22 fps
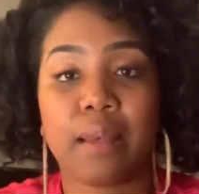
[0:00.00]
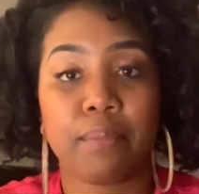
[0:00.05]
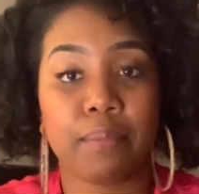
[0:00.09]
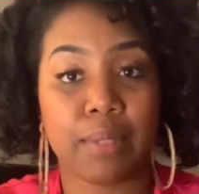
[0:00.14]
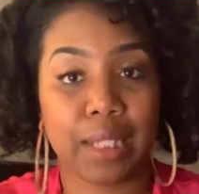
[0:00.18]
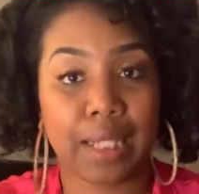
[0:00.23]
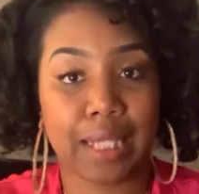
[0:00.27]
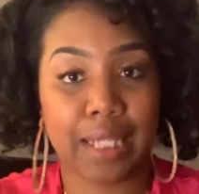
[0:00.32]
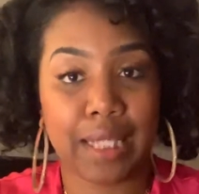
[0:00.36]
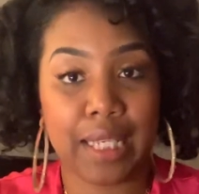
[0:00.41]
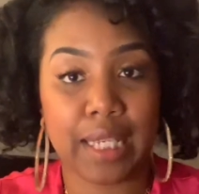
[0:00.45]

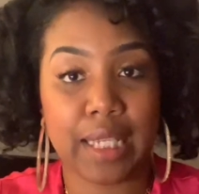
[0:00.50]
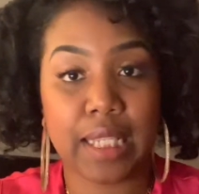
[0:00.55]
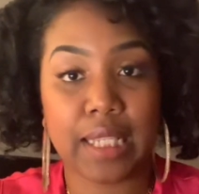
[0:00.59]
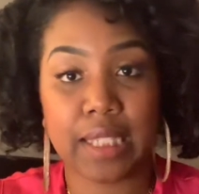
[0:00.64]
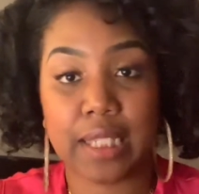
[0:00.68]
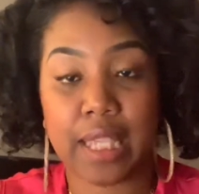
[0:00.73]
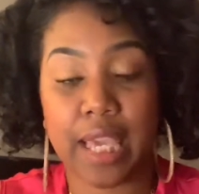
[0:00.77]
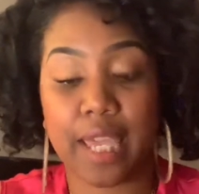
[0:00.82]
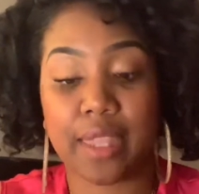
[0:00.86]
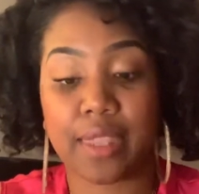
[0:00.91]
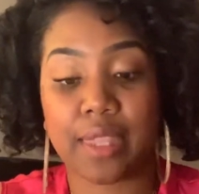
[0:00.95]
Please
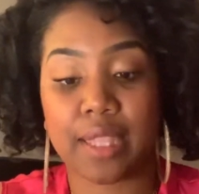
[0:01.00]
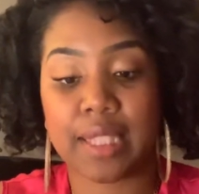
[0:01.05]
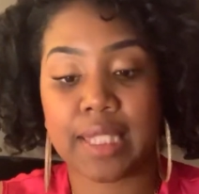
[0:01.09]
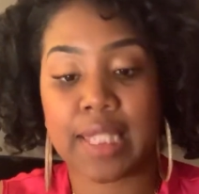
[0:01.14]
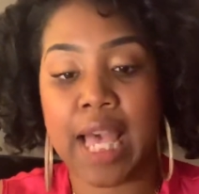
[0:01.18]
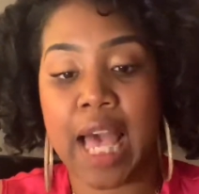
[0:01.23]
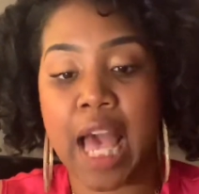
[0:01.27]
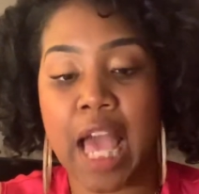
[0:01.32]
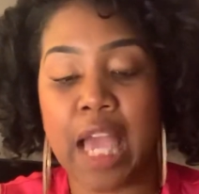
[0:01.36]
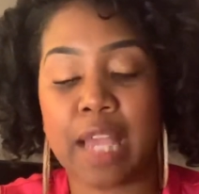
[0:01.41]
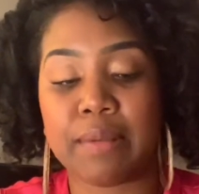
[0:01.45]
take the
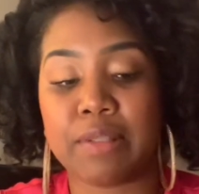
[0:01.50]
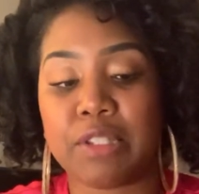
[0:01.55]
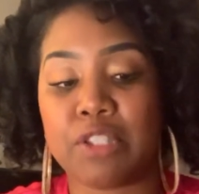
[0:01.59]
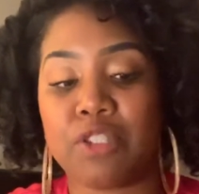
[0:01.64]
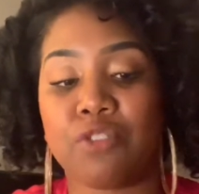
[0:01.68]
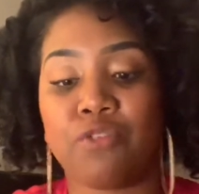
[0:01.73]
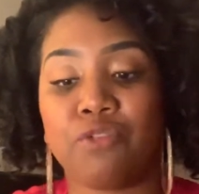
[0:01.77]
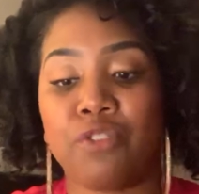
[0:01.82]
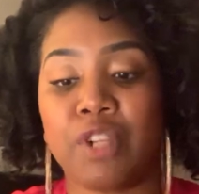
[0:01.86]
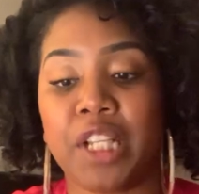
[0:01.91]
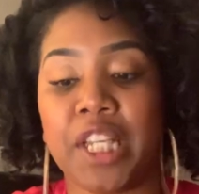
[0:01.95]
time
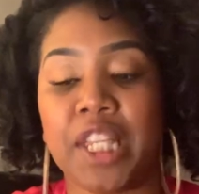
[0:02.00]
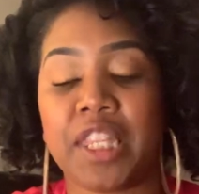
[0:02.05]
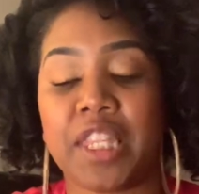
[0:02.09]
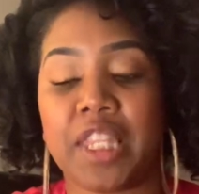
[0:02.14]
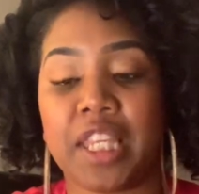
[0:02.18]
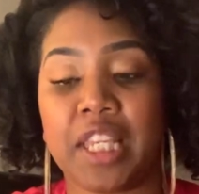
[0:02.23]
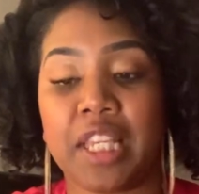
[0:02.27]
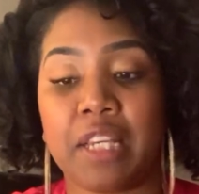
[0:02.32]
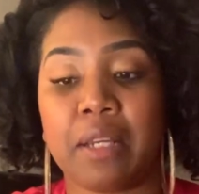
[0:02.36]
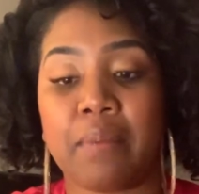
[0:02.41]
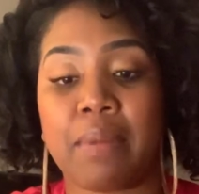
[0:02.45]
to really think